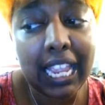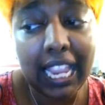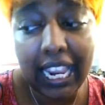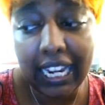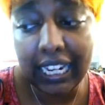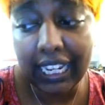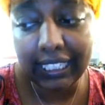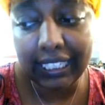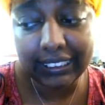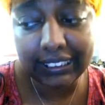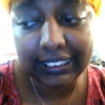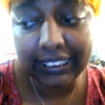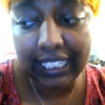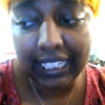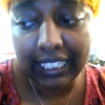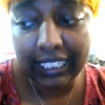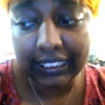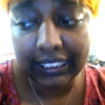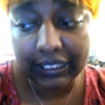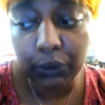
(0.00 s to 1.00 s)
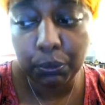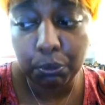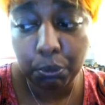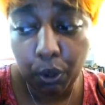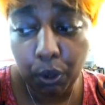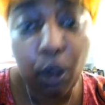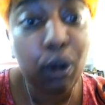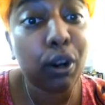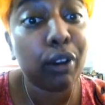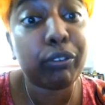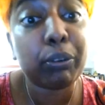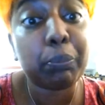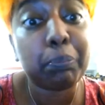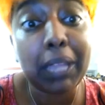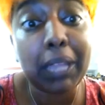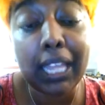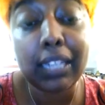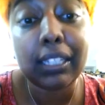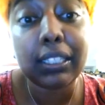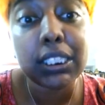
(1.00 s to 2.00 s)
And I say it's more of a
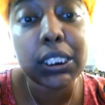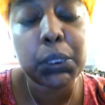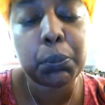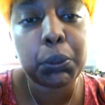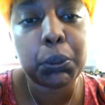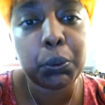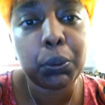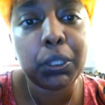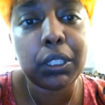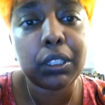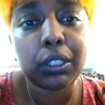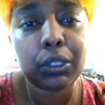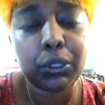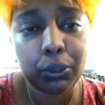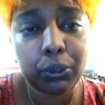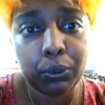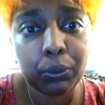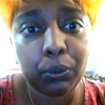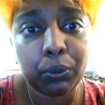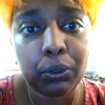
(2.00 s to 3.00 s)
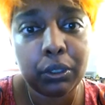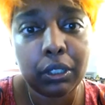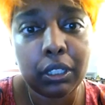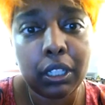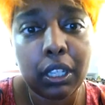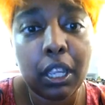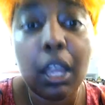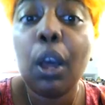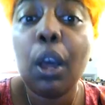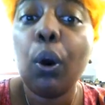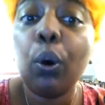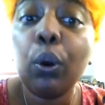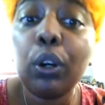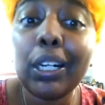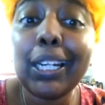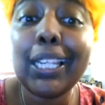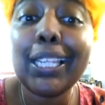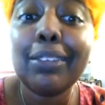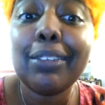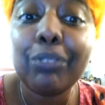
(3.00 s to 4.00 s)
balance between the two.
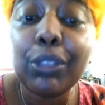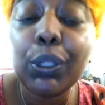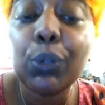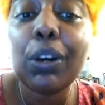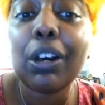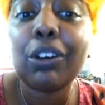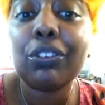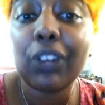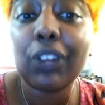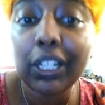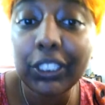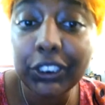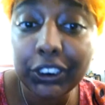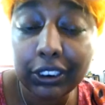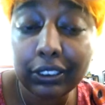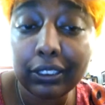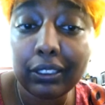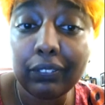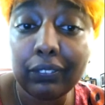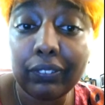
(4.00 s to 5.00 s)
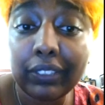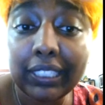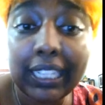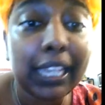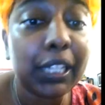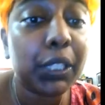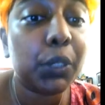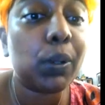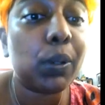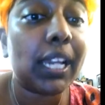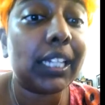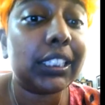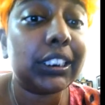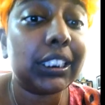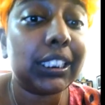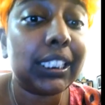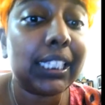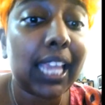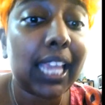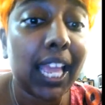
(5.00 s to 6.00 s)
Only if you are functional can you
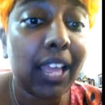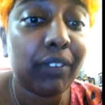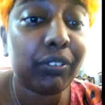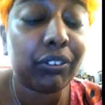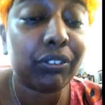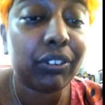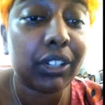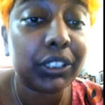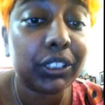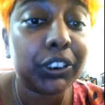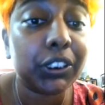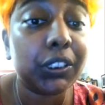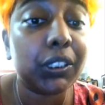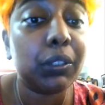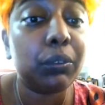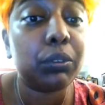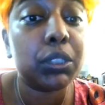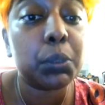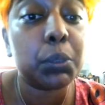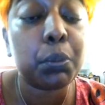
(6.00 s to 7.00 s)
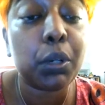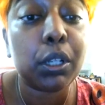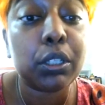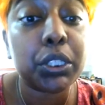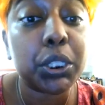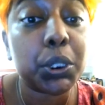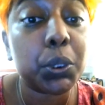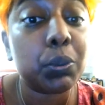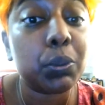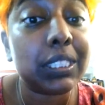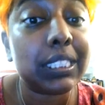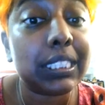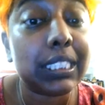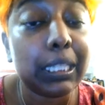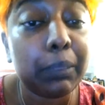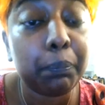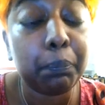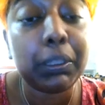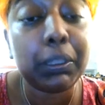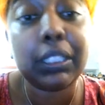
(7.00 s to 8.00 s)
actually have a functional response to a
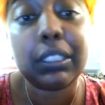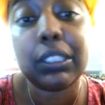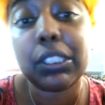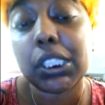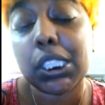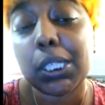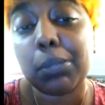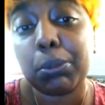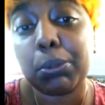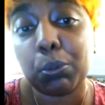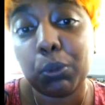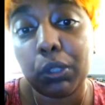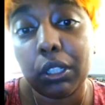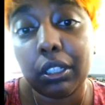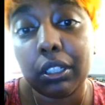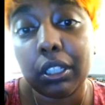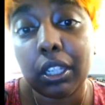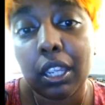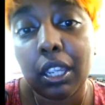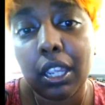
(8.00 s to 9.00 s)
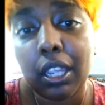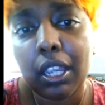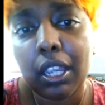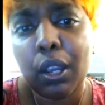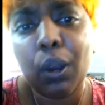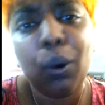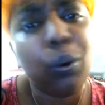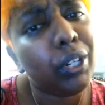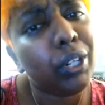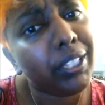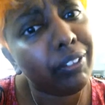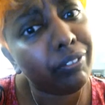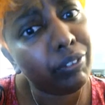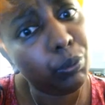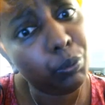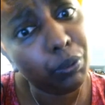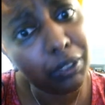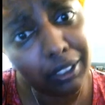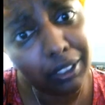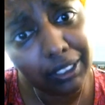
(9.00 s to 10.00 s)
deeply disturbed world. Only if the
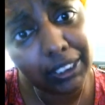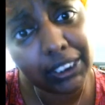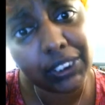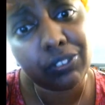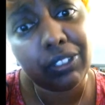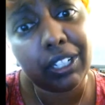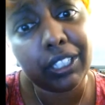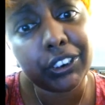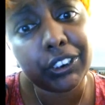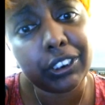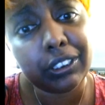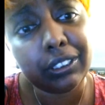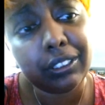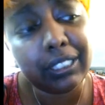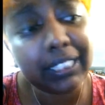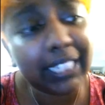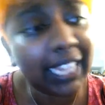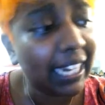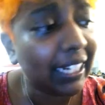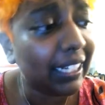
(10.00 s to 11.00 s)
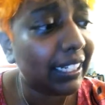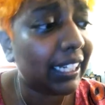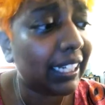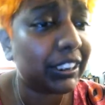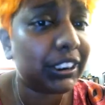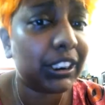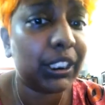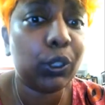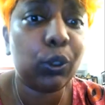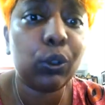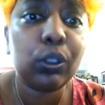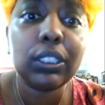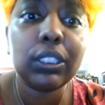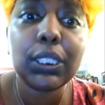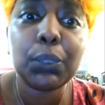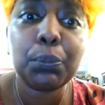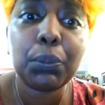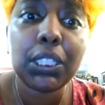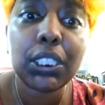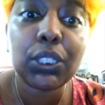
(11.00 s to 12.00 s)
world is functional can it actually hold the
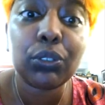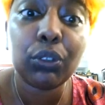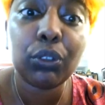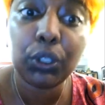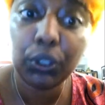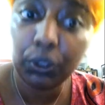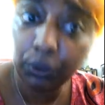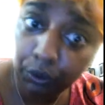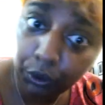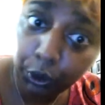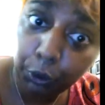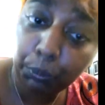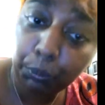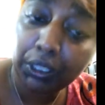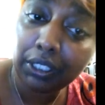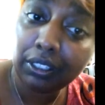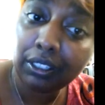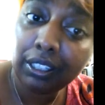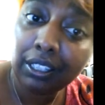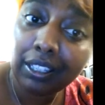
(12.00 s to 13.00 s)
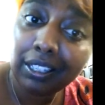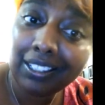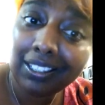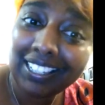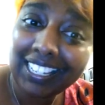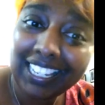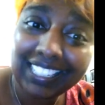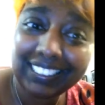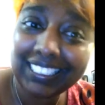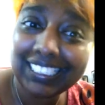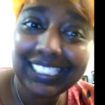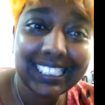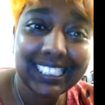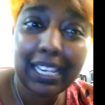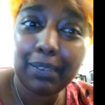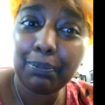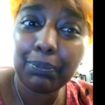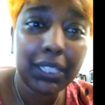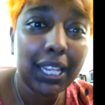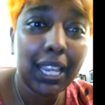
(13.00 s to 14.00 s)
space for you to be. At the
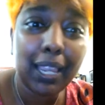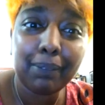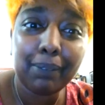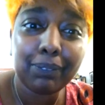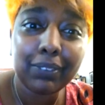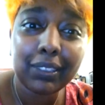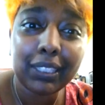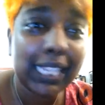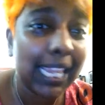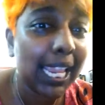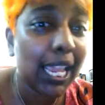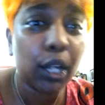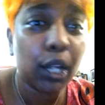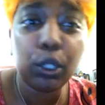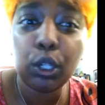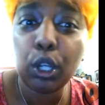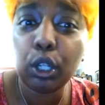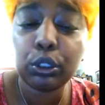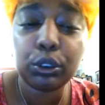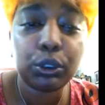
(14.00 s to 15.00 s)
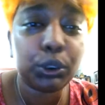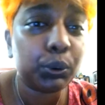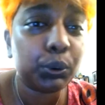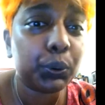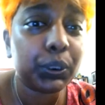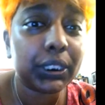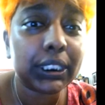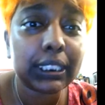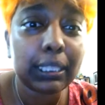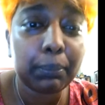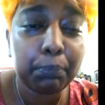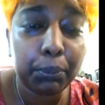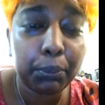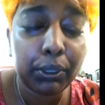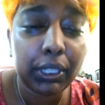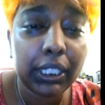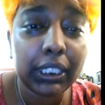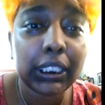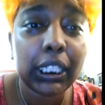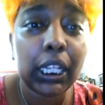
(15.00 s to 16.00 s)
same time, they are not two
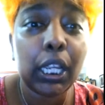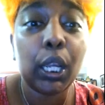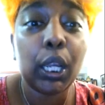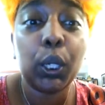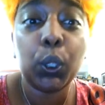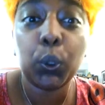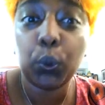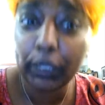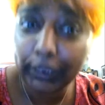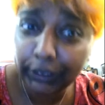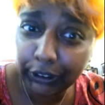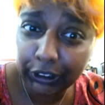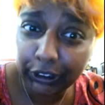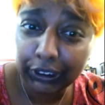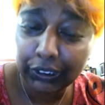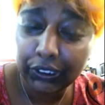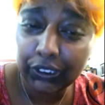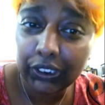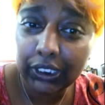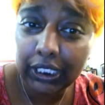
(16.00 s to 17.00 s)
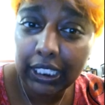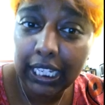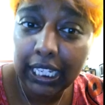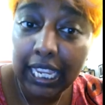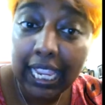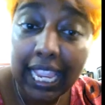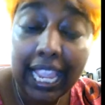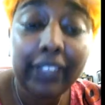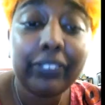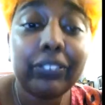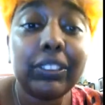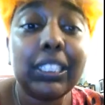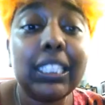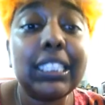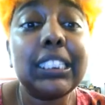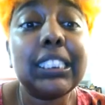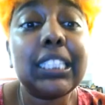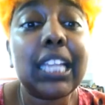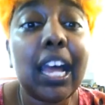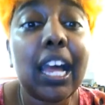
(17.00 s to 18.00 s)
separate questions. And
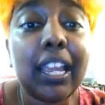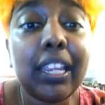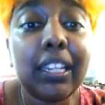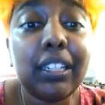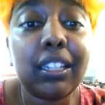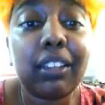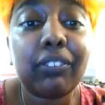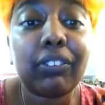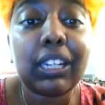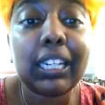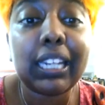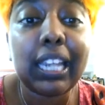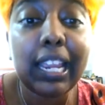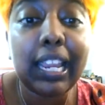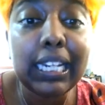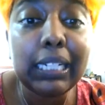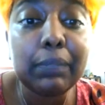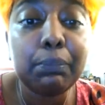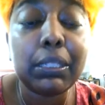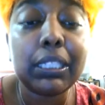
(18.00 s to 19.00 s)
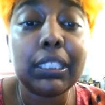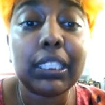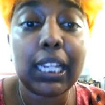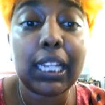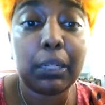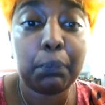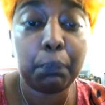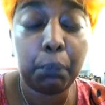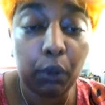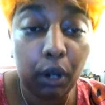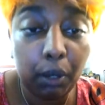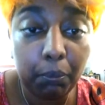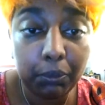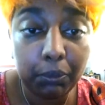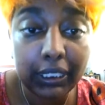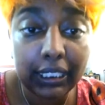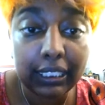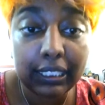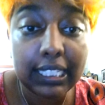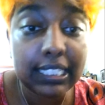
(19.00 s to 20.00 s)
this kind of alignment and
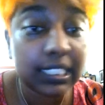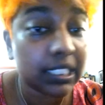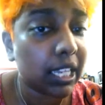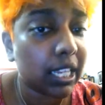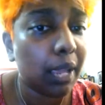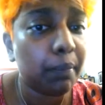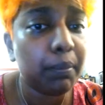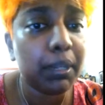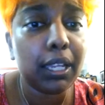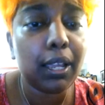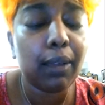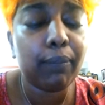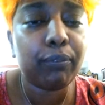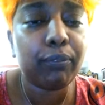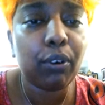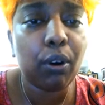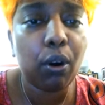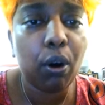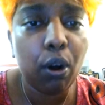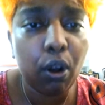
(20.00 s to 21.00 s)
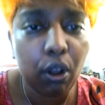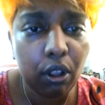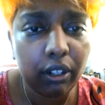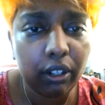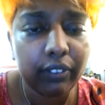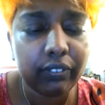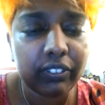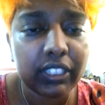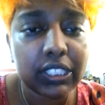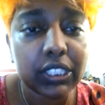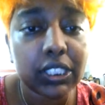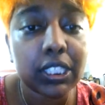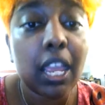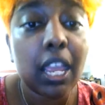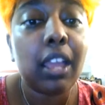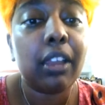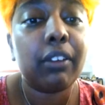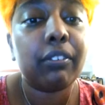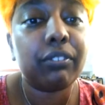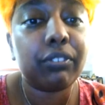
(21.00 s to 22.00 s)
prompting is coming up for all of us
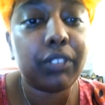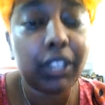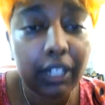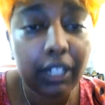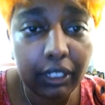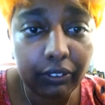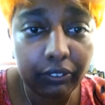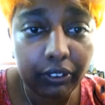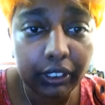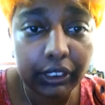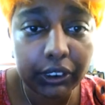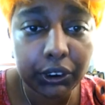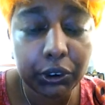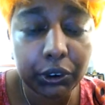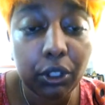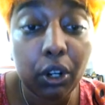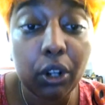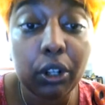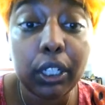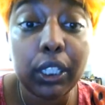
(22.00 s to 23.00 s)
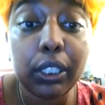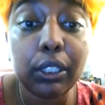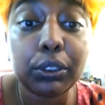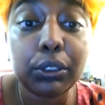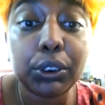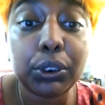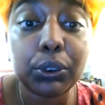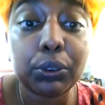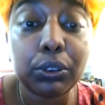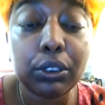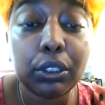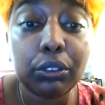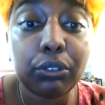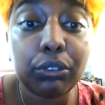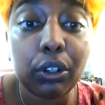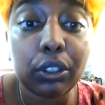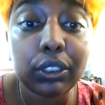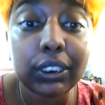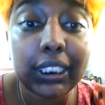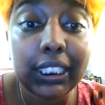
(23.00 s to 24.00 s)
very, very strongly on June the
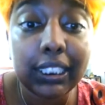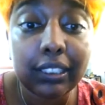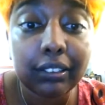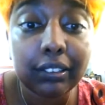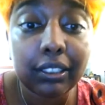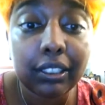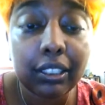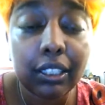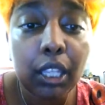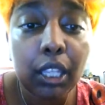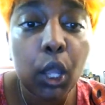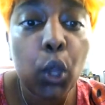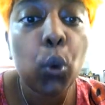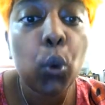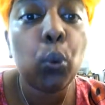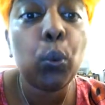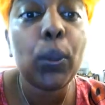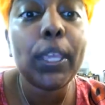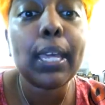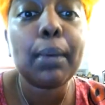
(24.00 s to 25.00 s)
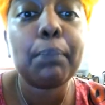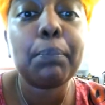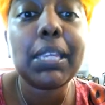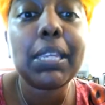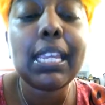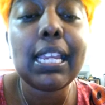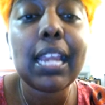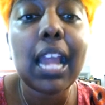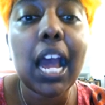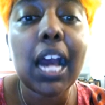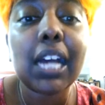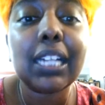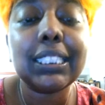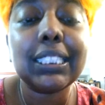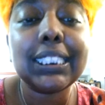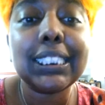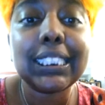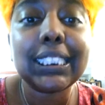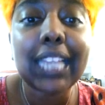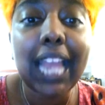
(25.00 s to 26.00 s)
14th. We are being
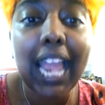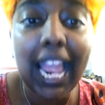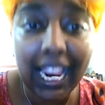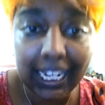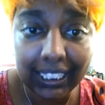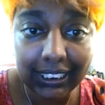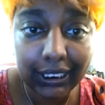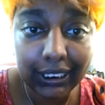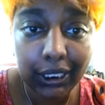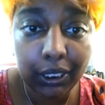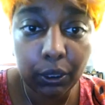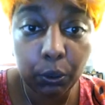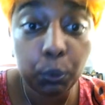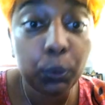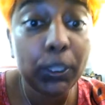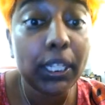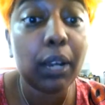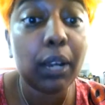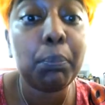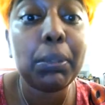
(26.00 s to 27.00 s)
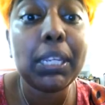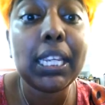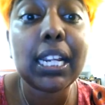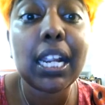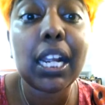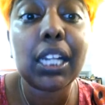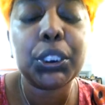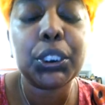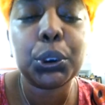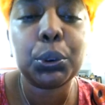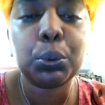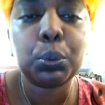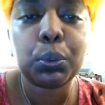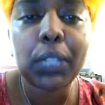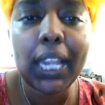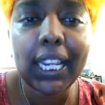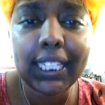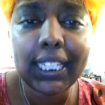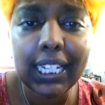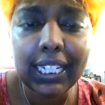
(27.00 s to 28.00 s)
asked to act. We are being asked to
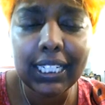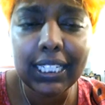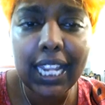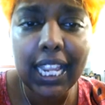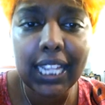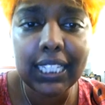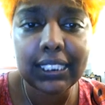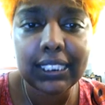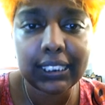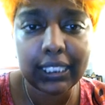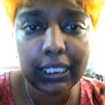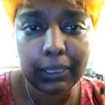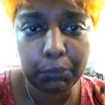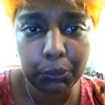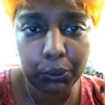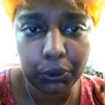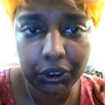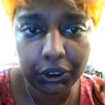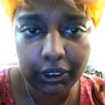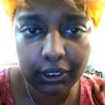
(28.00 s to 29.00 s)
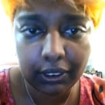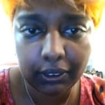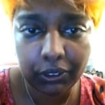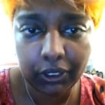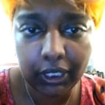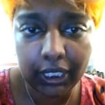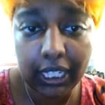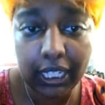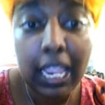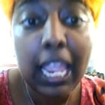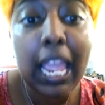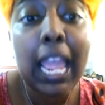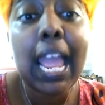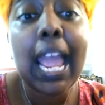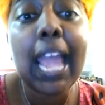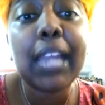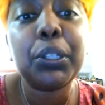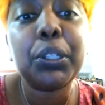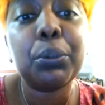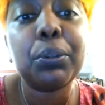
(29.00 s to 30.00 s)
recognize that emotional trigger
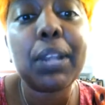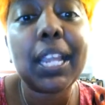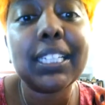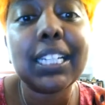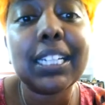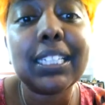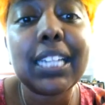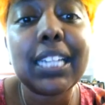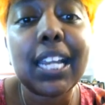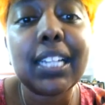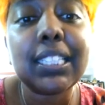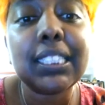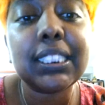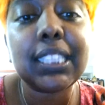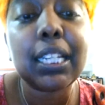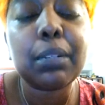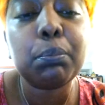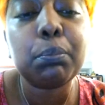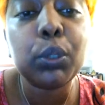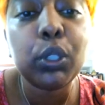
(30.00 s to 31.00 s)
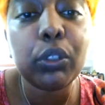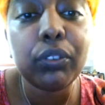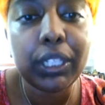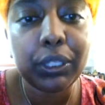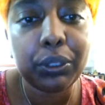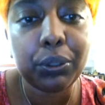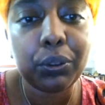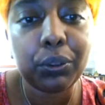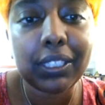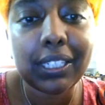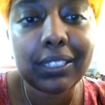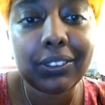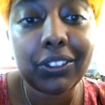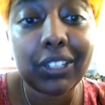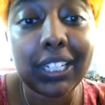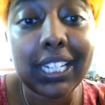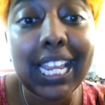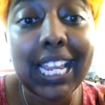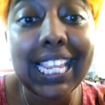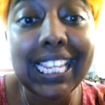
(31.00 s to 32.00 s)
and to recognize that moving through that
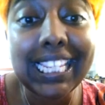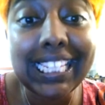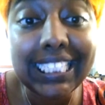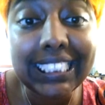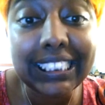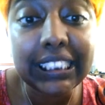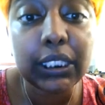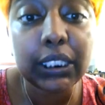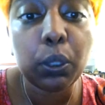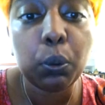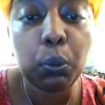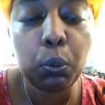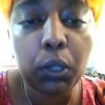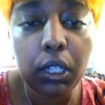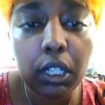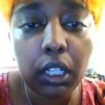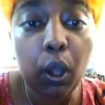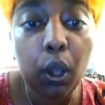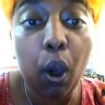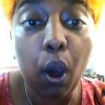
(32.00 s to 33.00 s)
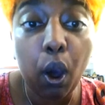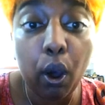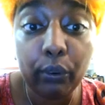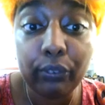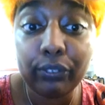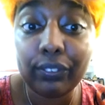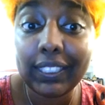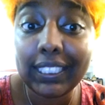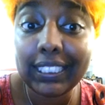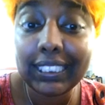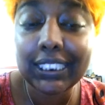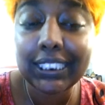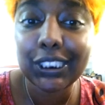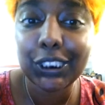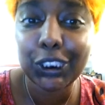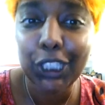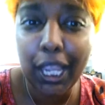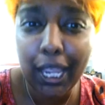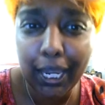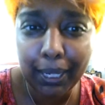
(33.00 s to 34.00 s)
trigger is the work of this
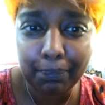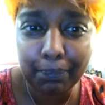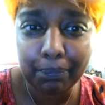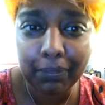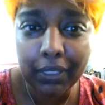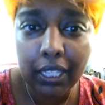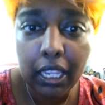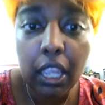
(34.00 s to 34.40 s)
time.